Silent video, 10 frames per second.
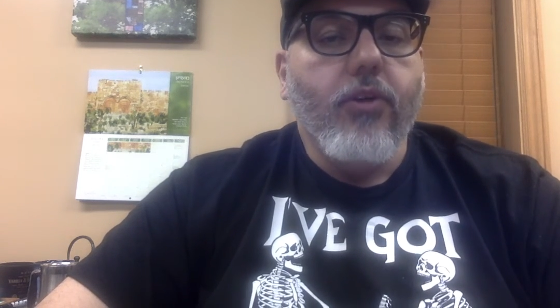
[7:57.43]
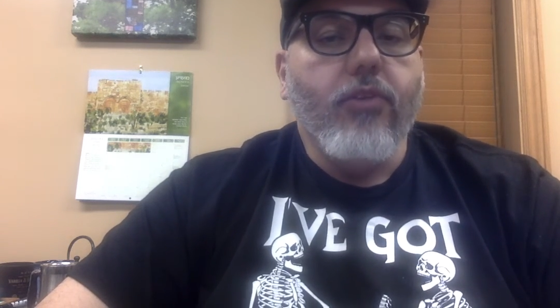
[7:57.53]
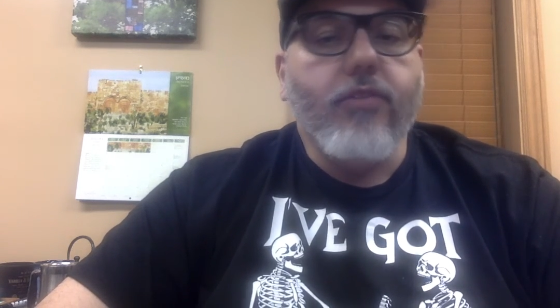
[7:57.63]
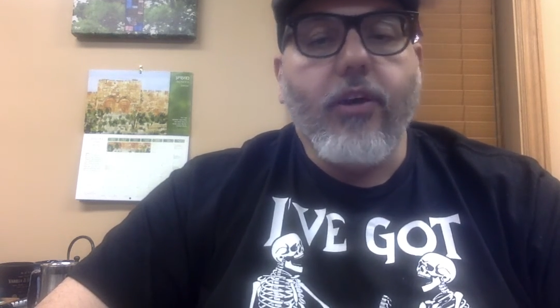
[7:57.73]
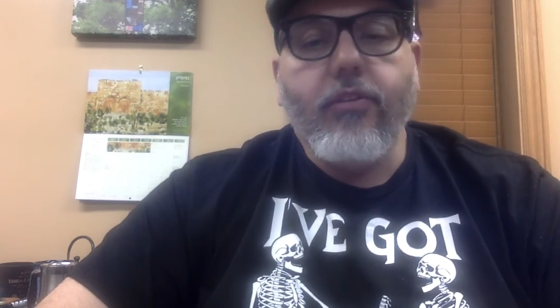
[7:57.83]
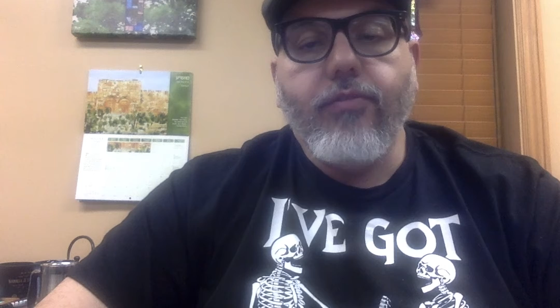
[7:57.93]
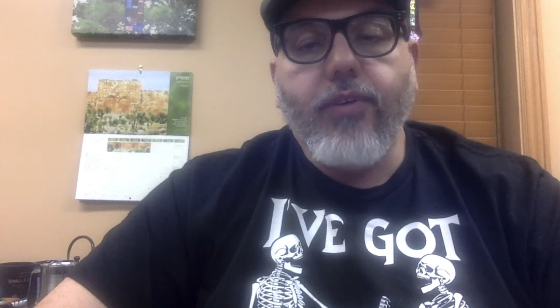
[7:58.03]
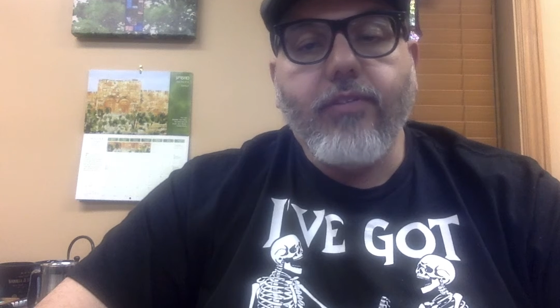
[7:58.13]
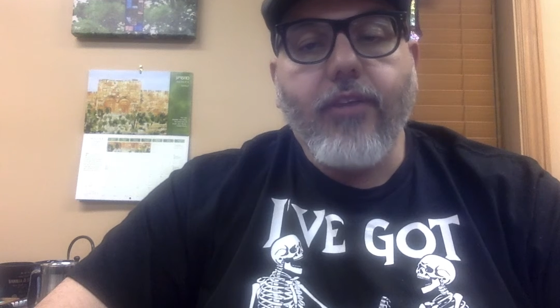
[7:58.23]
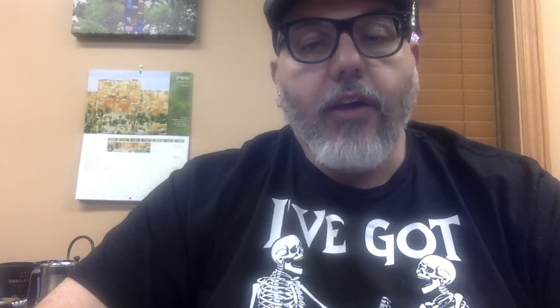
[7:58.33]
who
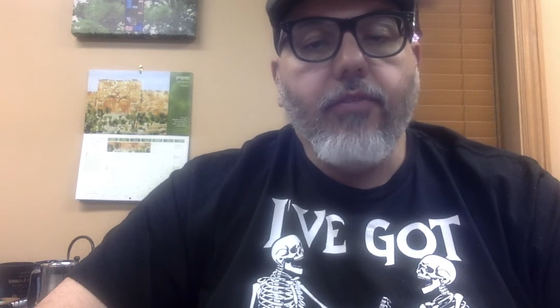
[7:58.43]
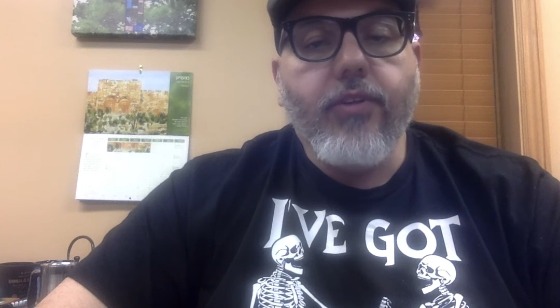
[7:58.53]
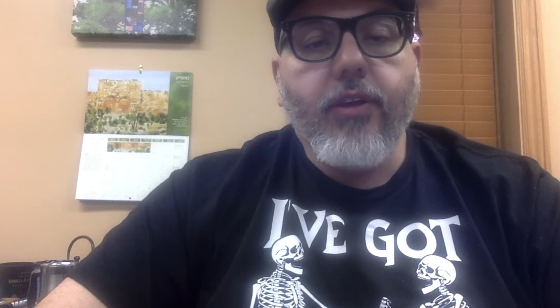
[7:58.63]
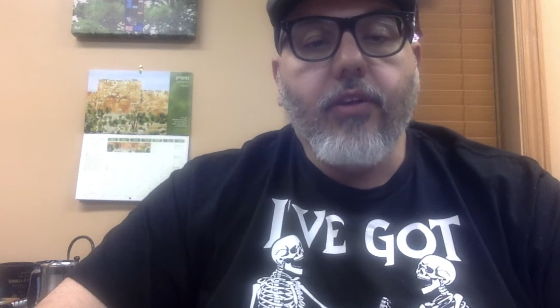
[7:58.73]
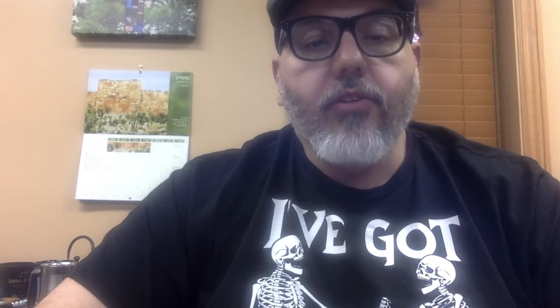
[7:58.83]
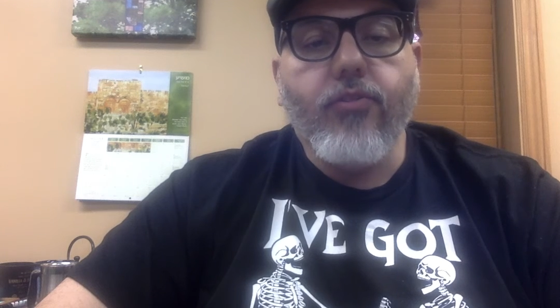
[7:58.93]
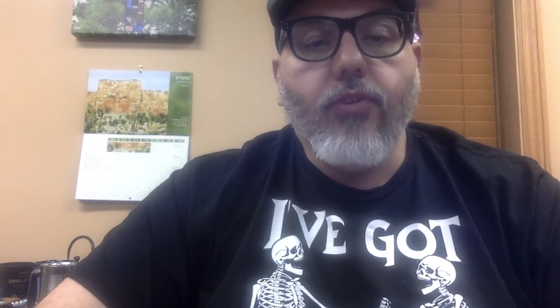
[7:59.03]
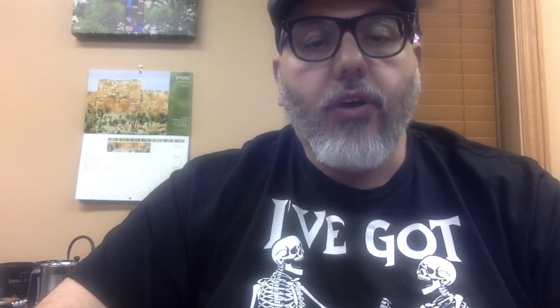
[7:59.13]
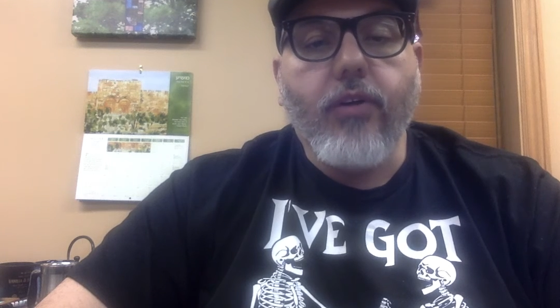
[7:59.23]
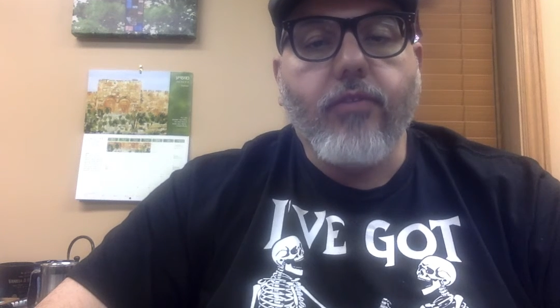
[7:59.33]
sacrificed everything on a
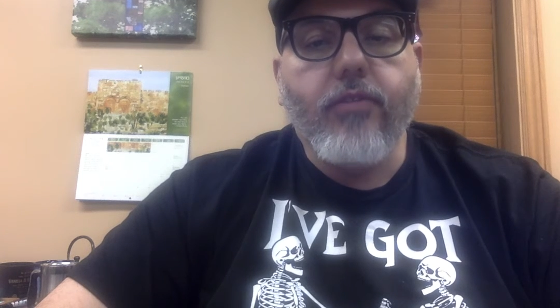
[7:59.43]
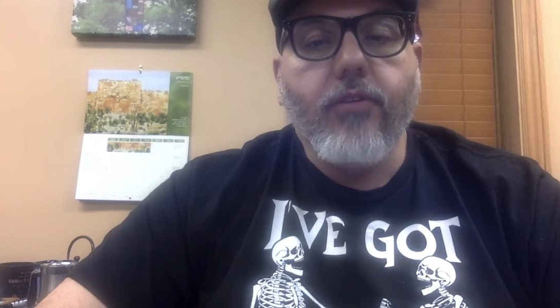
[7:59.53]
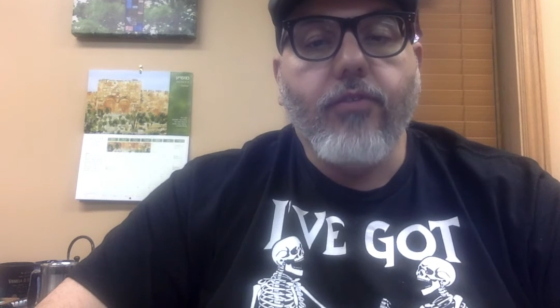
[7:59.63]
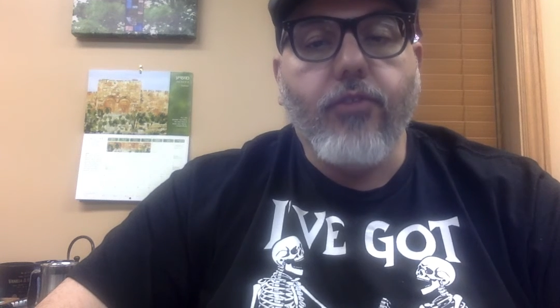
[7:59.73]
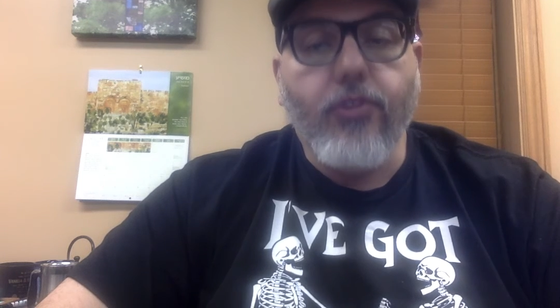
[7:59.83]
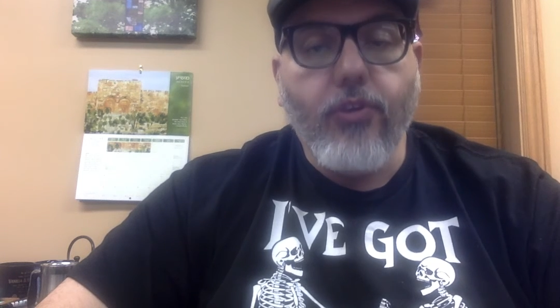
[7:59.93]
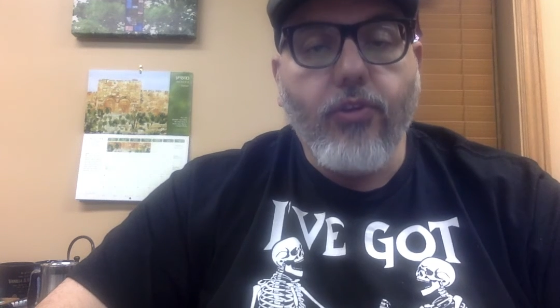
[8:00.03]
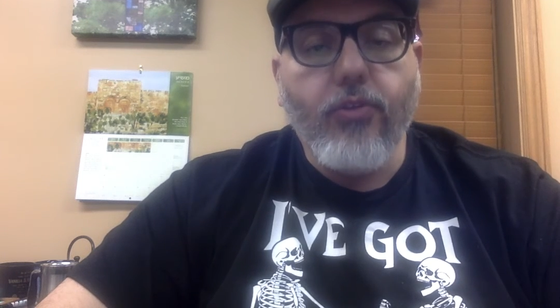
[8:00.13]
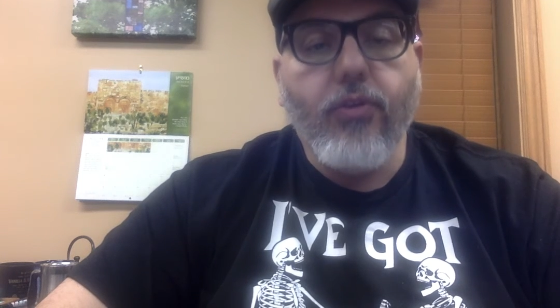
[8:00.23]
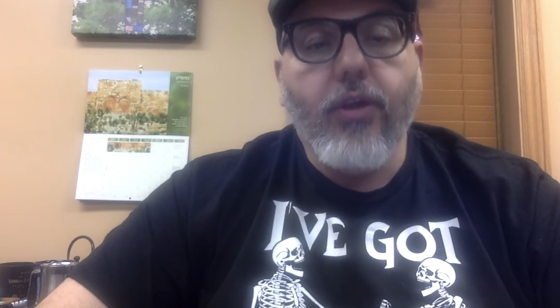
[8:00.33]
cross for
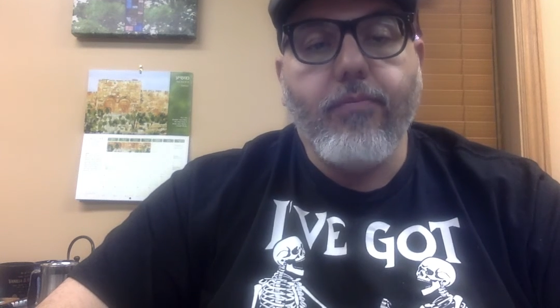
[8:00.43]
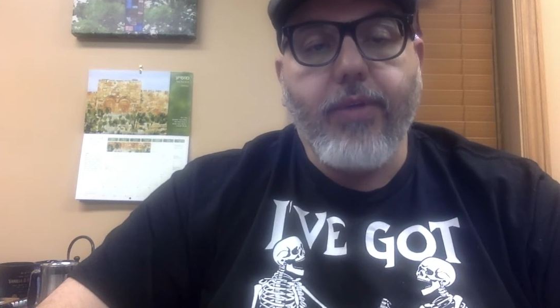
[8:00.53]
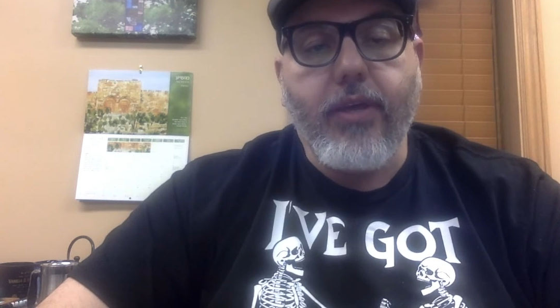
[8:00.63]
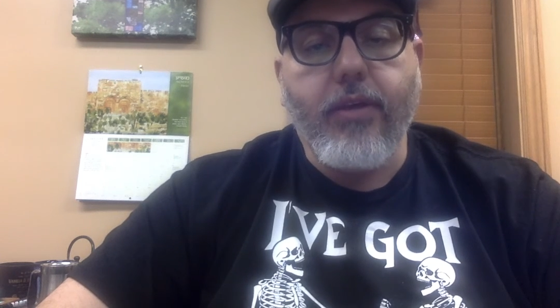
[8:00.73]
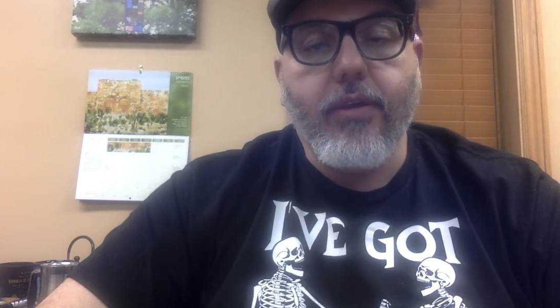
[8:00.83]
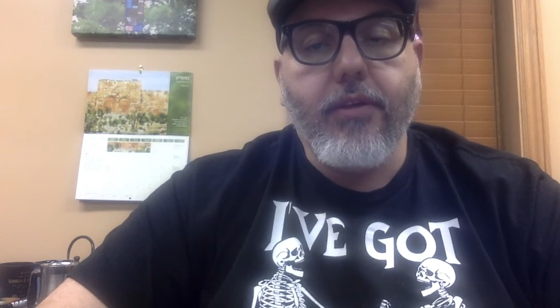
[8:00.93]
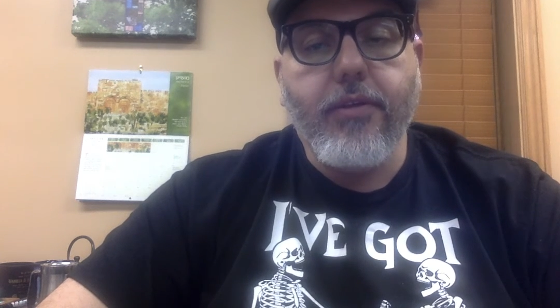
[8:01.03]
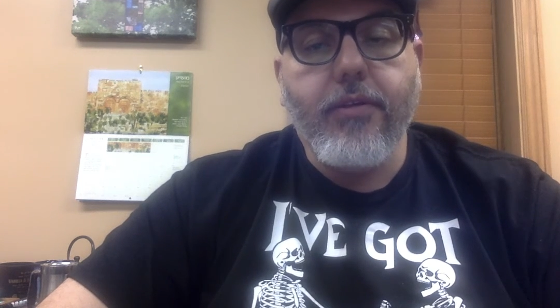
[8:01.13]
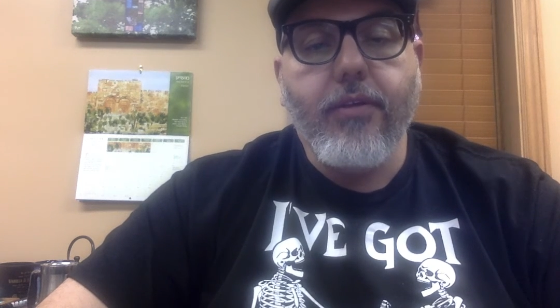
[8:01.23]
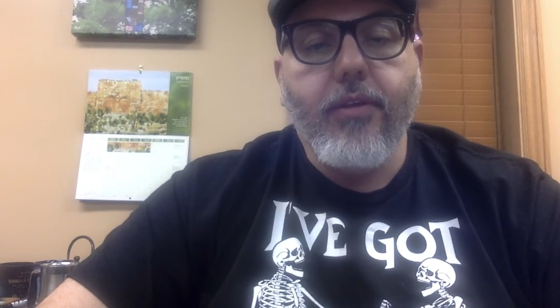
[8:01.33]
you and me.
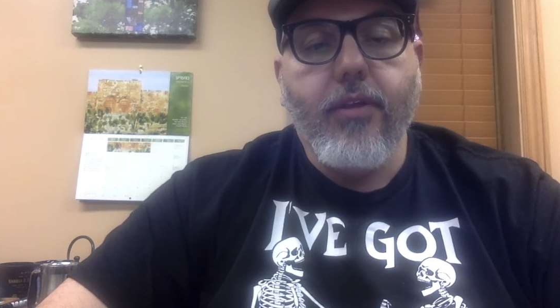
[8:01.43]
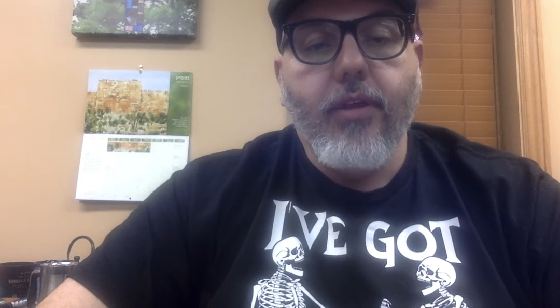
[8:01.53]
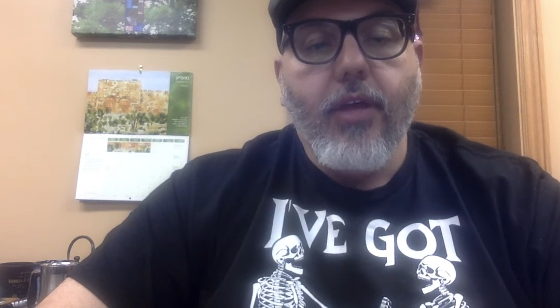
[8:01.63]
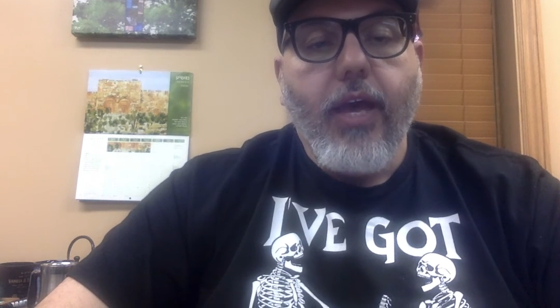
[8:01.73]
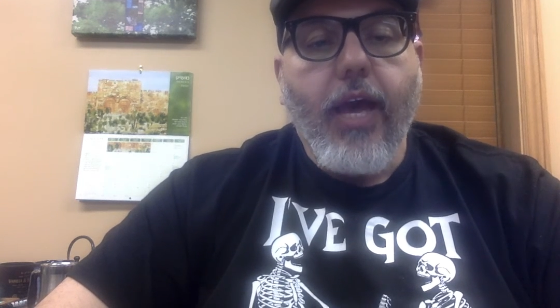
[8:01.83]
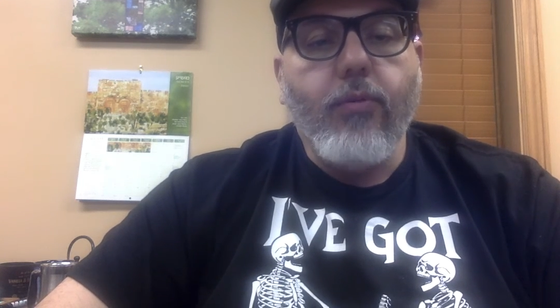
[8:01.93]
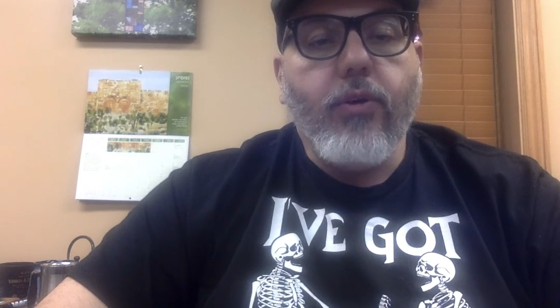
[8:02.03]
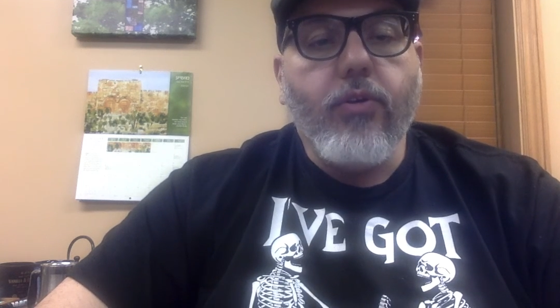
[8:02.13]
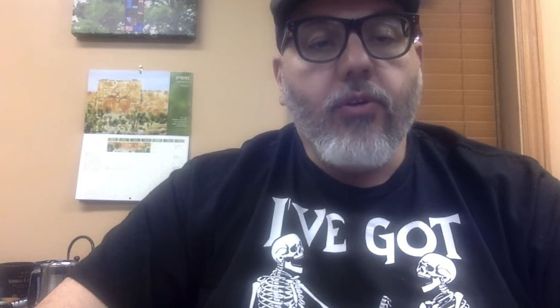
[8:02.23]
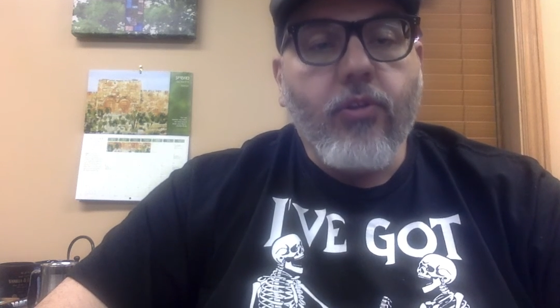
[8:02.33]
And we
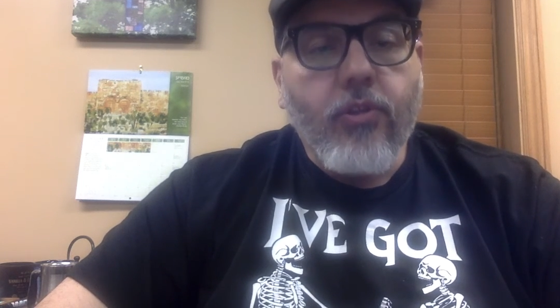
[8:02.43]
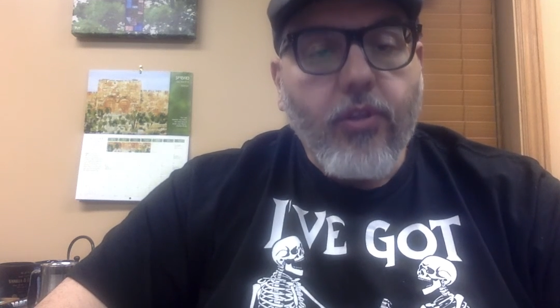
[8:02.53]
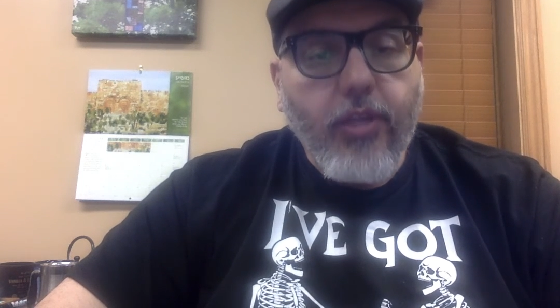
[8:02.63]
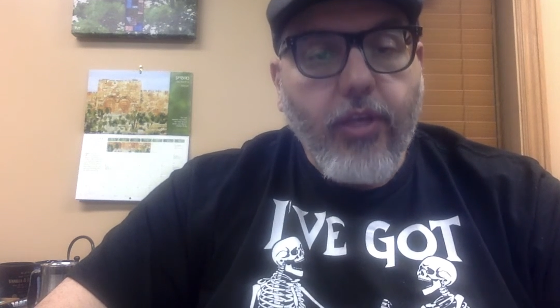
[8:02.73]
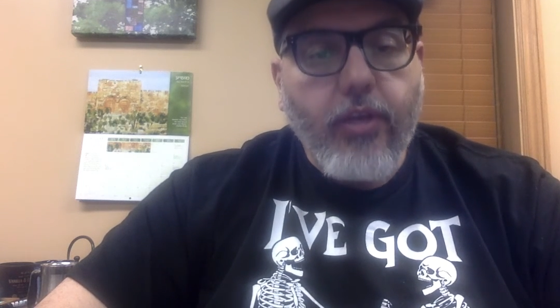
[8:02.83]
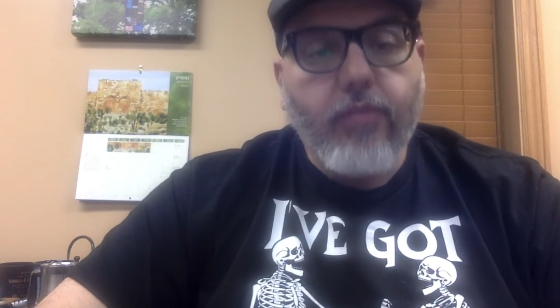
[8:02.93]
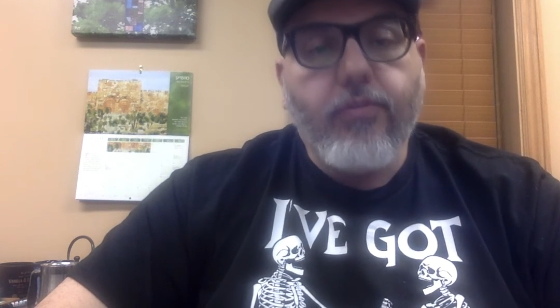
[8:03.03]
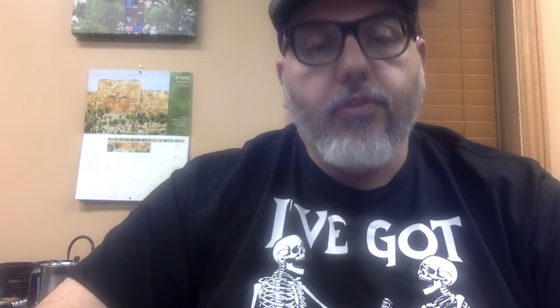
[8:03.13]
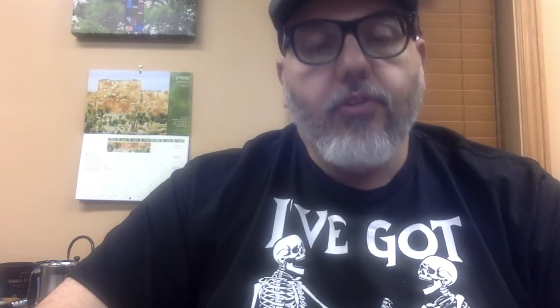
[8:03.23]
will live